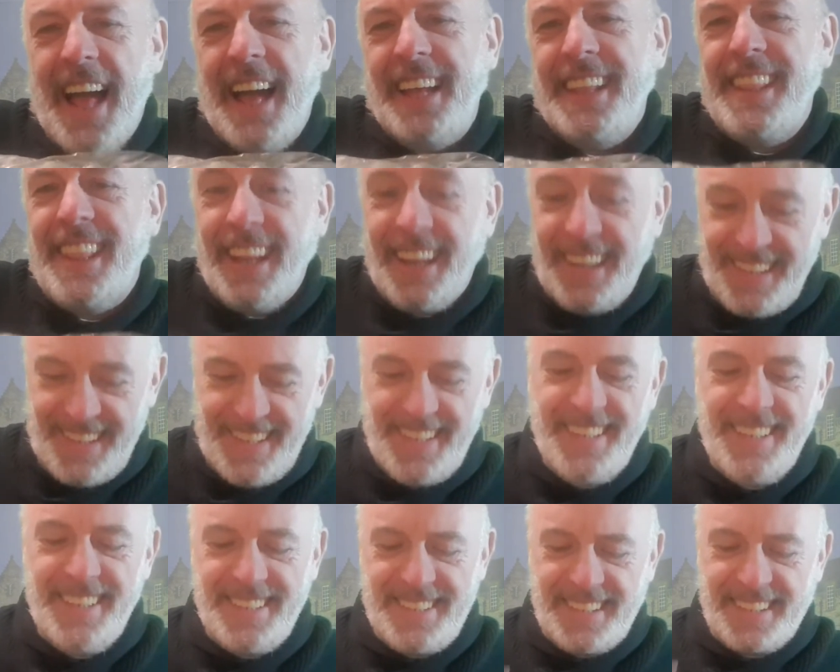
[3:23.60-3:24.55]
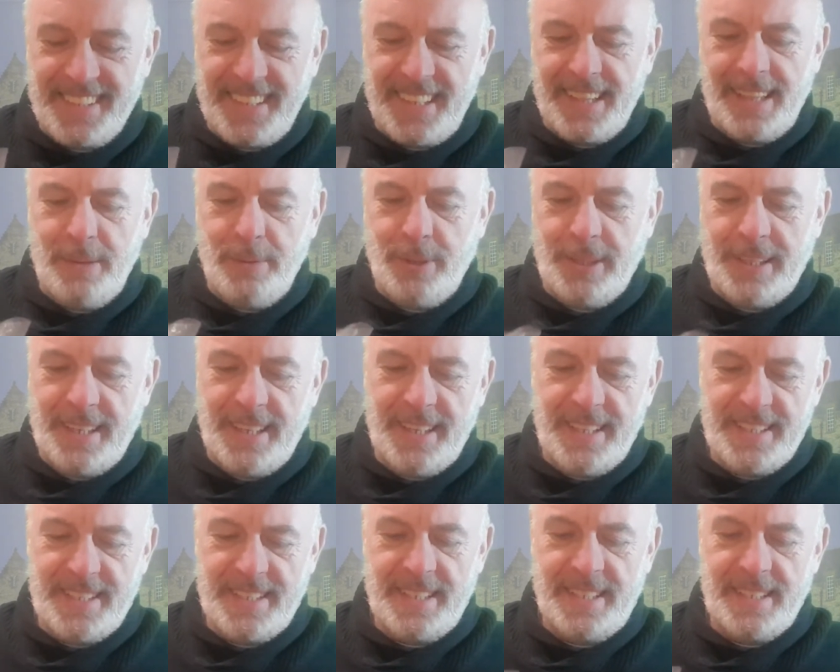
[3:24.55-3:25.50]
That is exactly what it
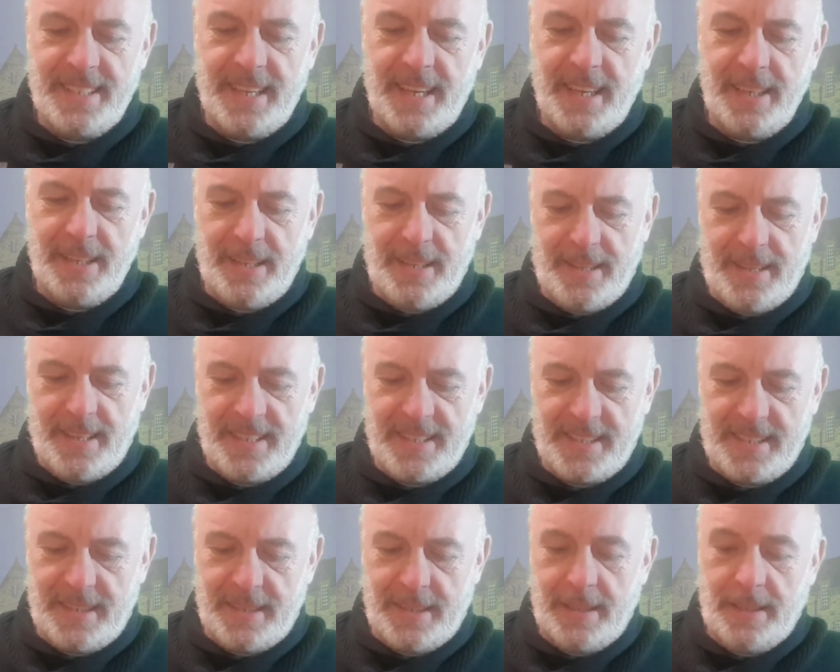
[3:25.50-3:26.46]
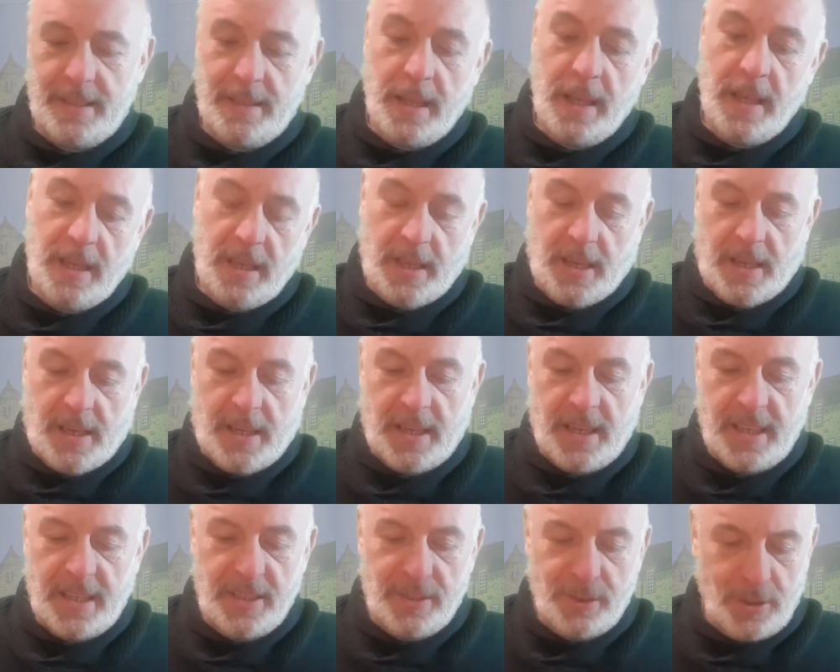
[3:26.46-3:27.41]
is. That's a
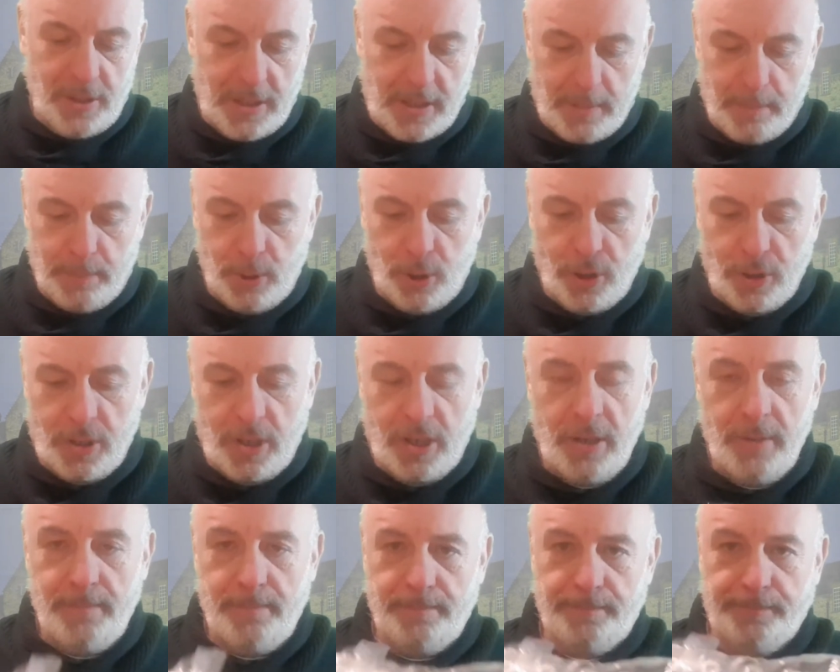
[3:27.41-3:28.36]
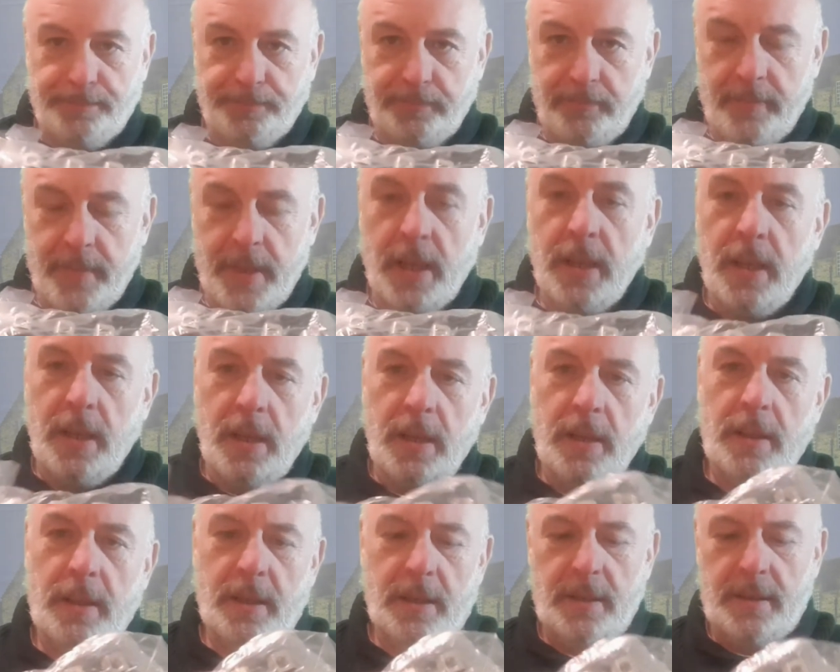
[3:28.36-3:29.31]
hydraulic block
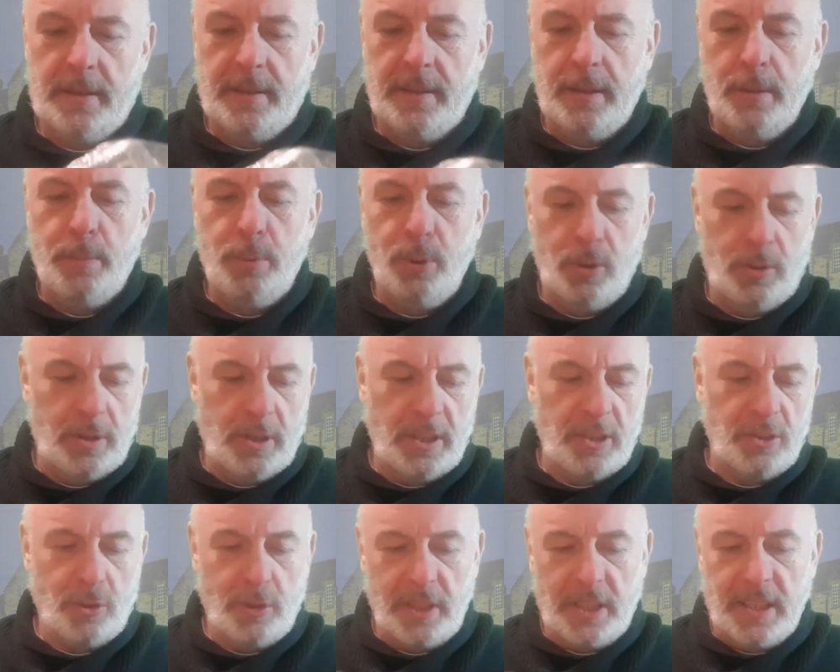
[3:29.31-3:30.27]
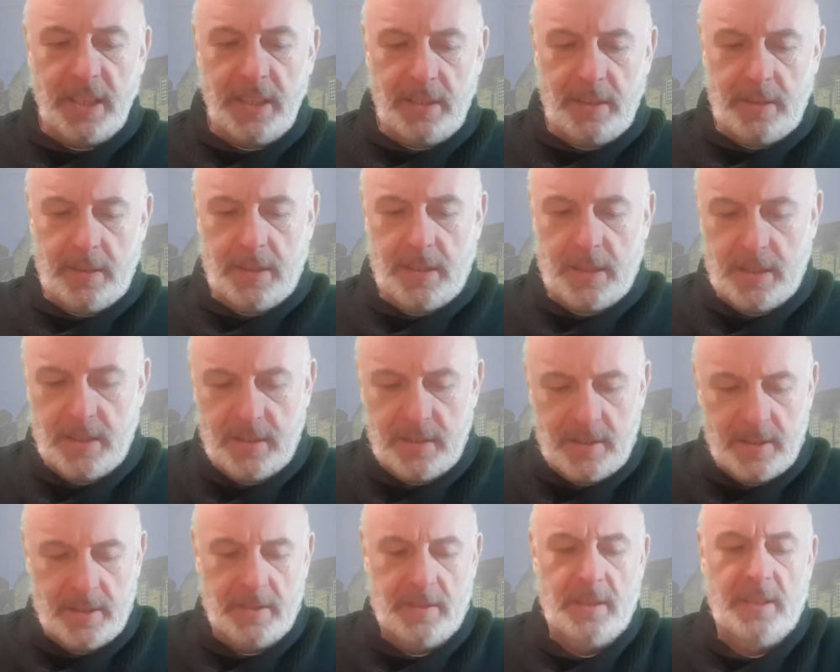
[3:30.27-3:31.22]
that you put hydraulic in, and
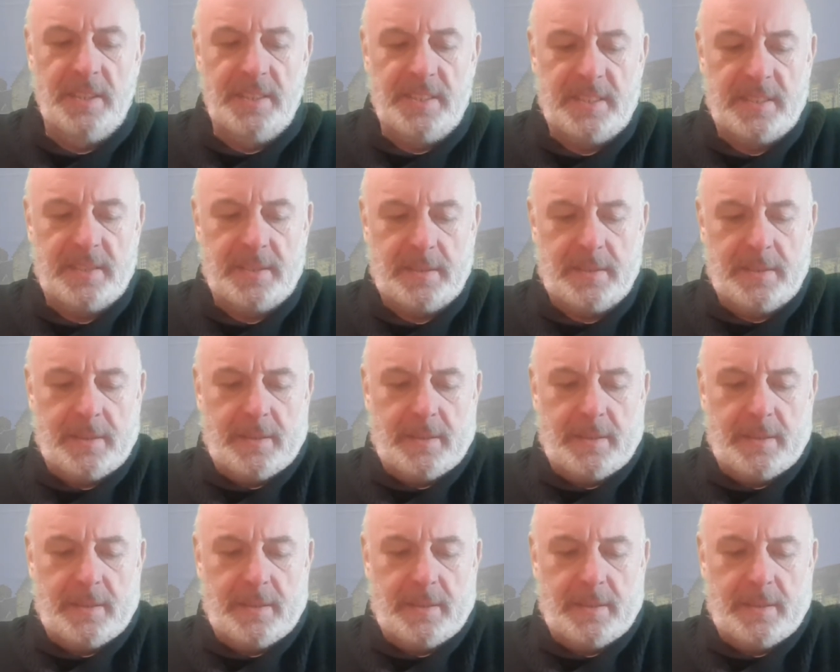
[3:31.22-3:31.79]
these